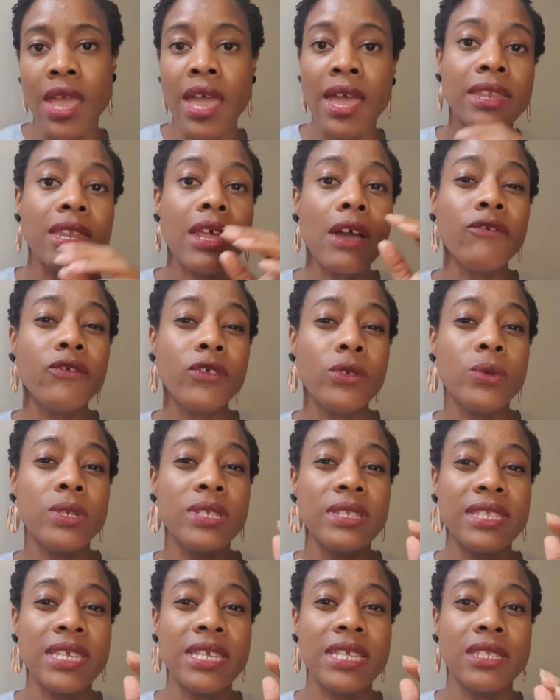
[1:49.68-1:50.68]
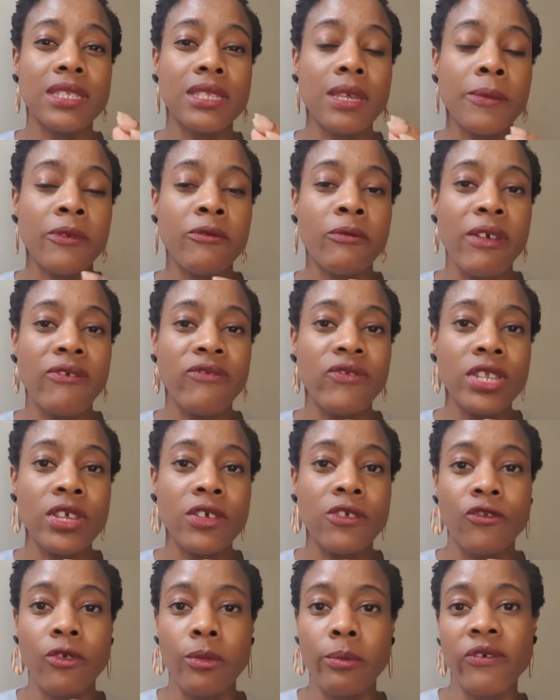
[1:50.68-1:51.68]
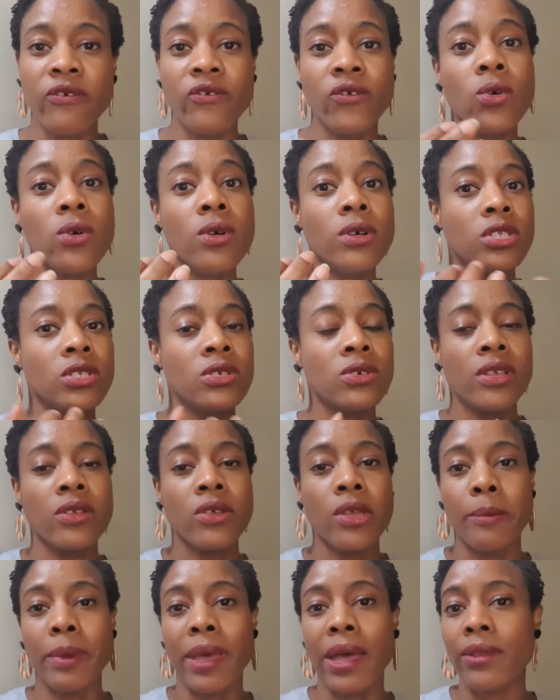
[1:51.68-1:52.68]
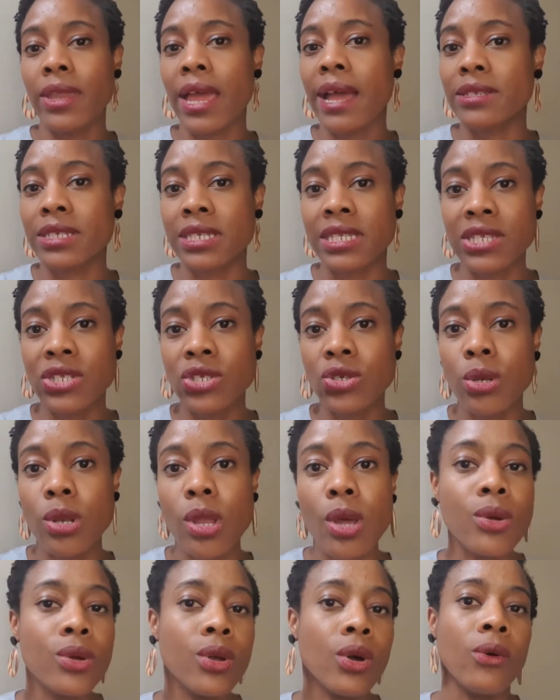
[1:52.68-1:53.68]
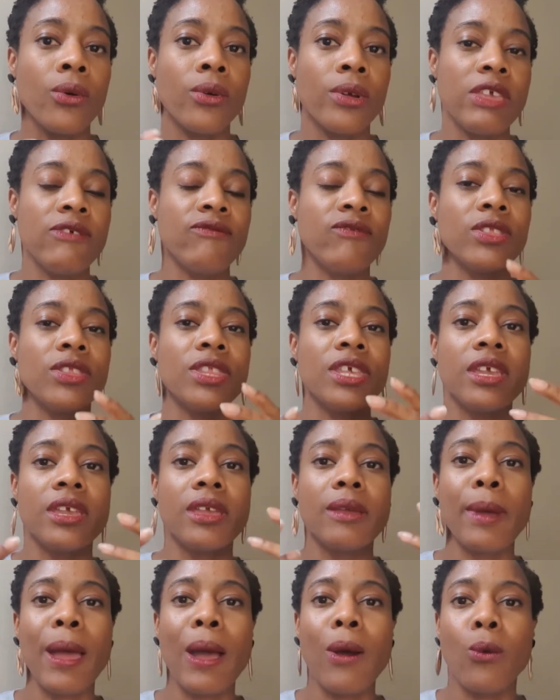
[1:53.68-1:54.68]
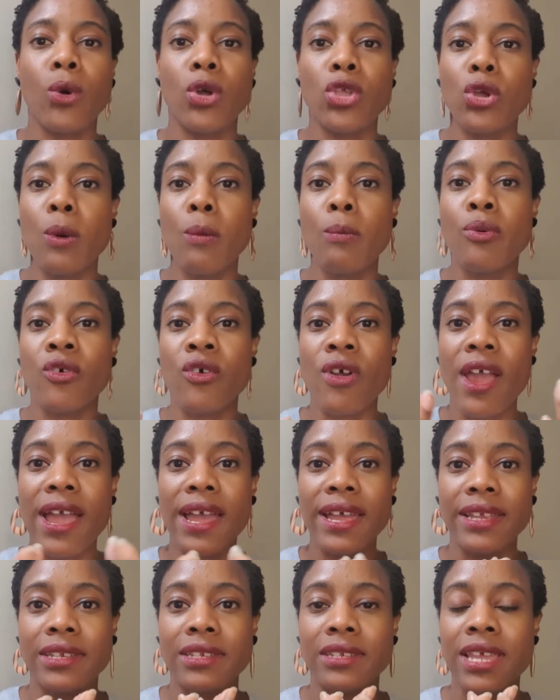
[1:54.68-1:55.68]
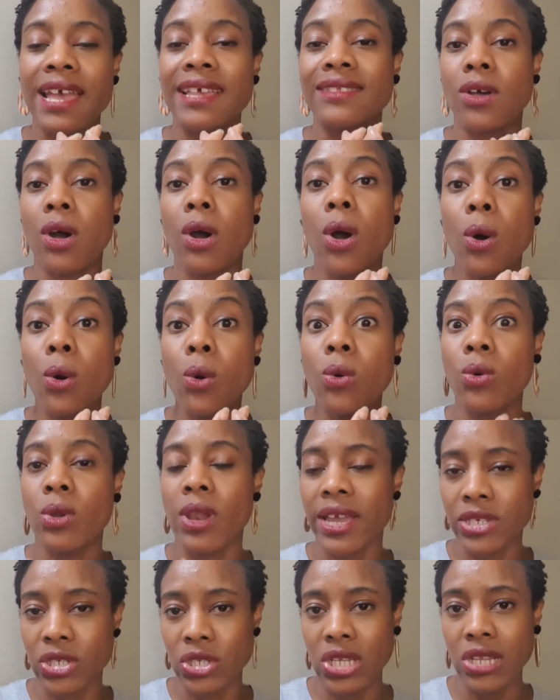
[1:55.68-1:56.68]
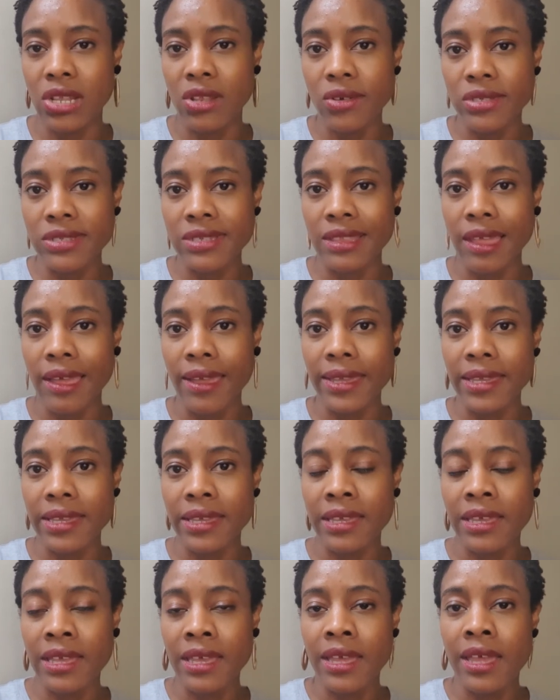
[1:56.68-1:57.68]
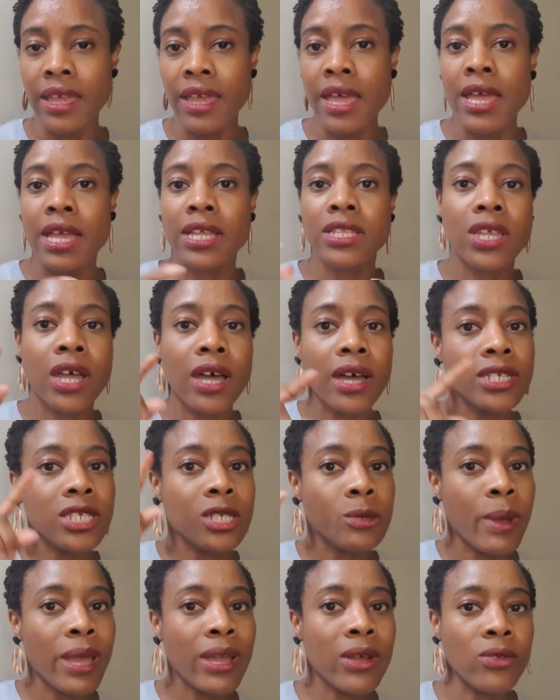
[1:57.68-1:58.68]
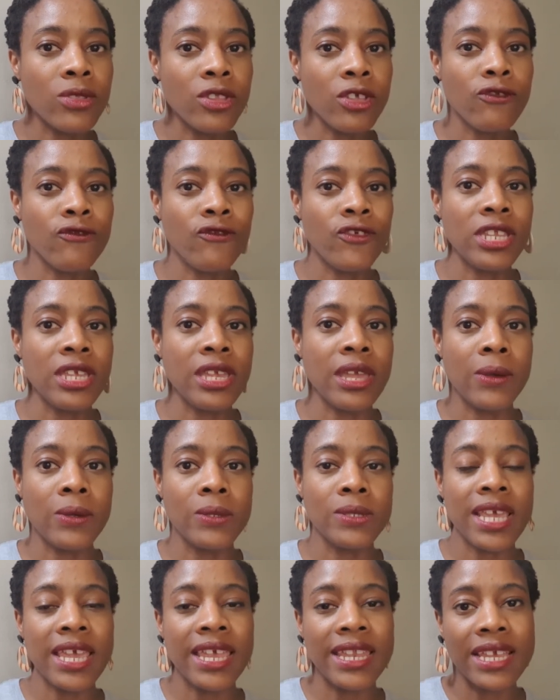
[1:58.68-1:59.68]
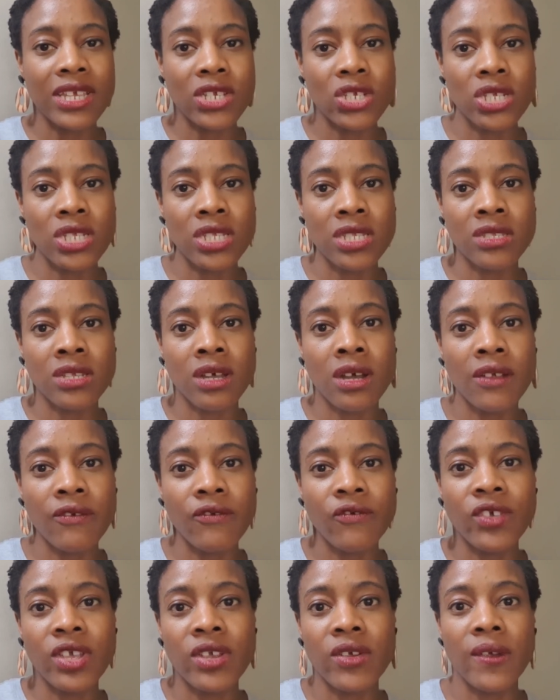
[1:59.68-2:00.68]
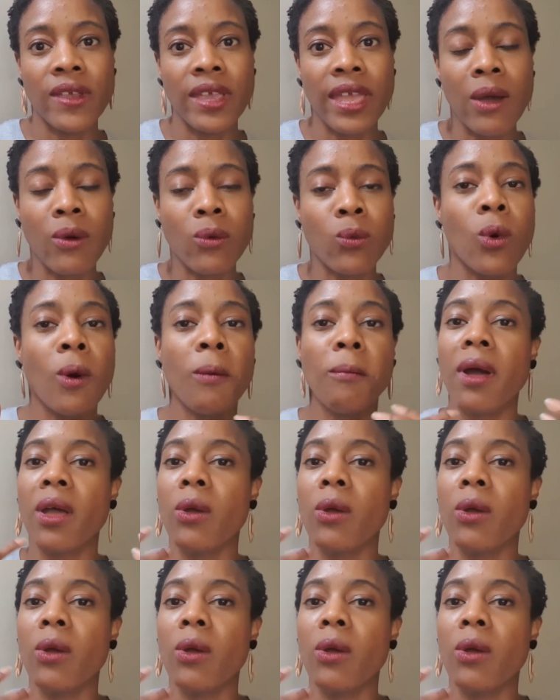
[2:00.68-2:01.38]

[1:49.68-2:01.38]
Now, if you would have seen some of my videos from before talking about how to test your logo, or even thinking about what your brand as a whole actually looks like, touch back on those videos and actually start figuring out what my